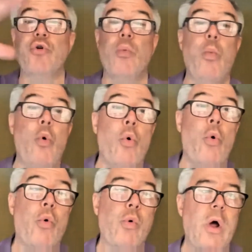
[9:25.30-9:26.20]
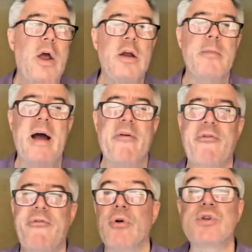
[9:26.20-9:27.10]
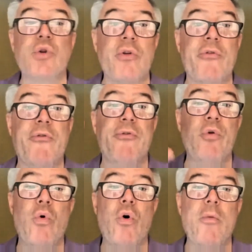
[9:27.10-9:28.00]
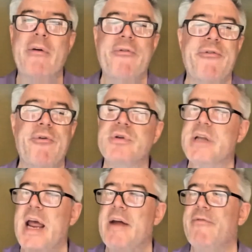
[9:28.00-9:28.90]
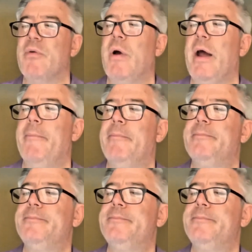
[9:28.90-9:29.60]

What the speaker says: your wall. You might have frost on the floor. Frost everywhere.